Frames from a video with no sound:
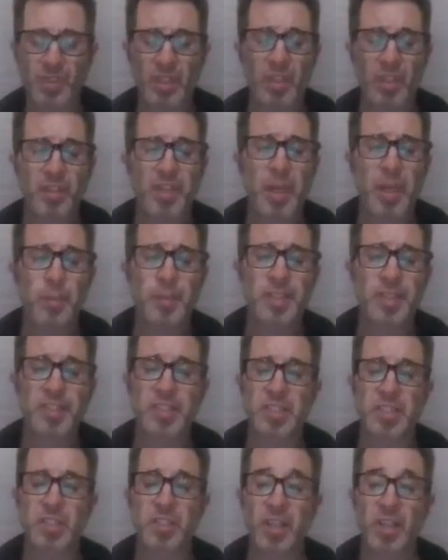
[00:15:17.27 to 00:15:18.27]
That
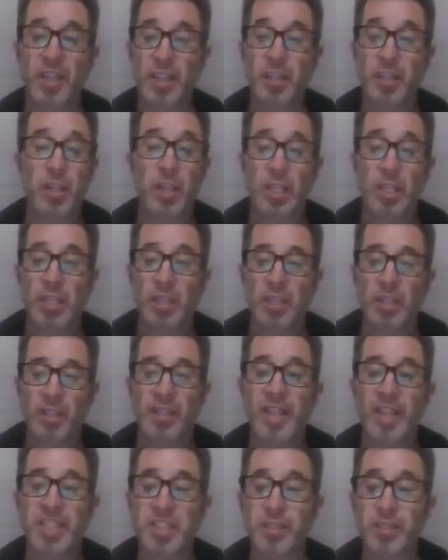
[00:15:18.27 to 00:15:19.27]
means it's
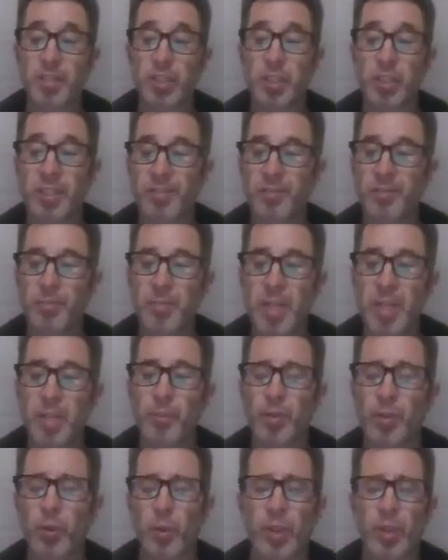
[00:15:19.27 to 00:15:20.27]
less of a
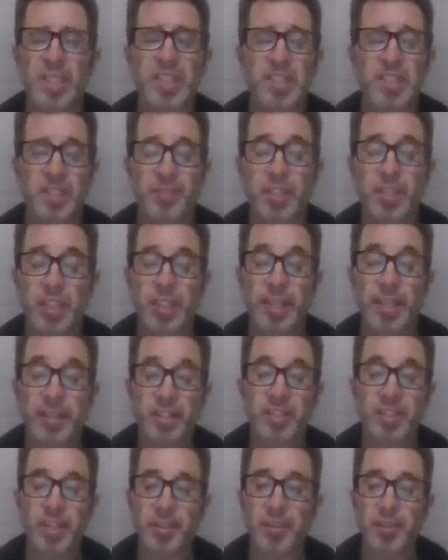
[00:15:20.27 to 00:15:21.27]
minimal or less of a
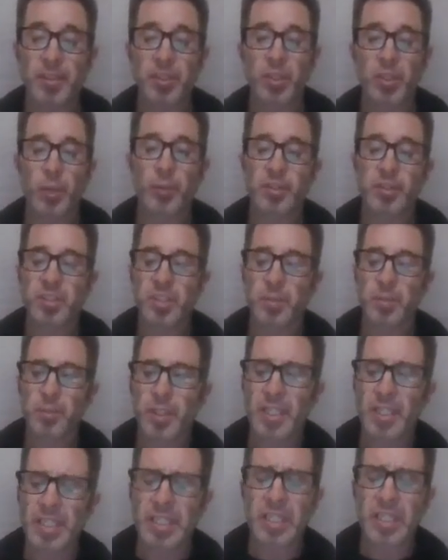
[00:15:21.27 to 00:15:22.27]
chance that there's going to
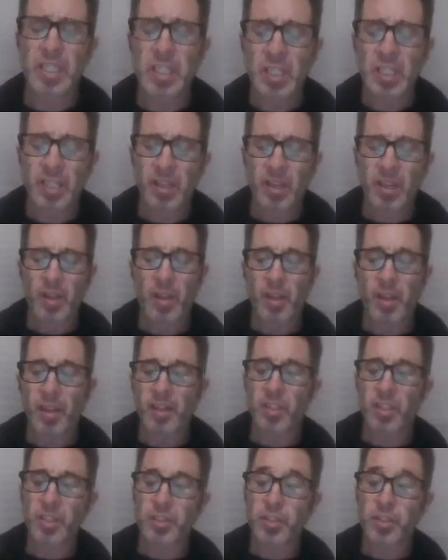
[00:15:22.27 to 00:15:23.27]
be
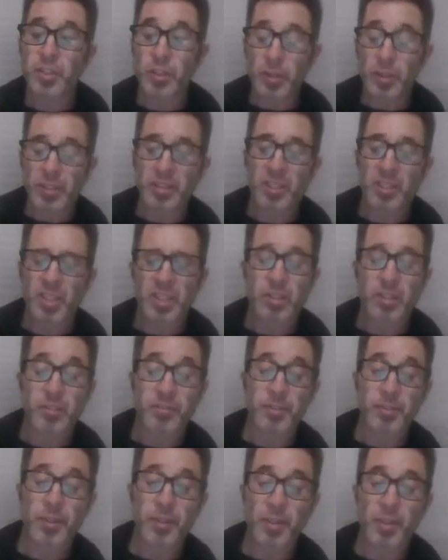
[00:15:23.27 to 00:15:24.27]
a concern
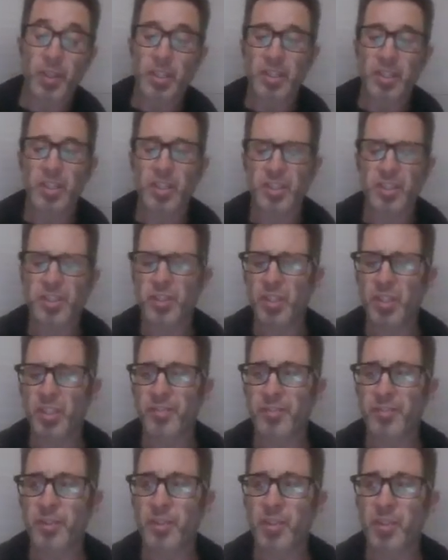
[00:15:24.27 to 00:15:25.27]

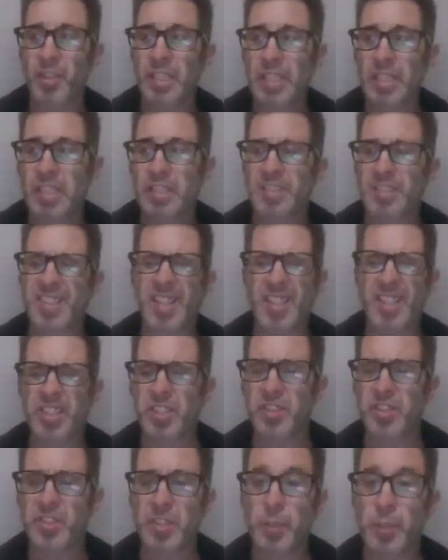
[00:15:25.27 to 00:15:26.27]
for
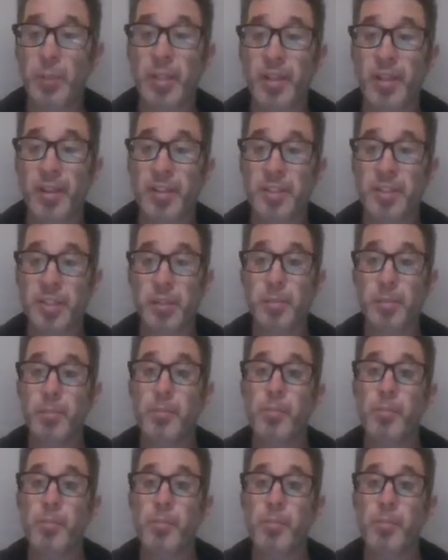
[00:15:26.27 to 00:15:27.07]
toxicity, because the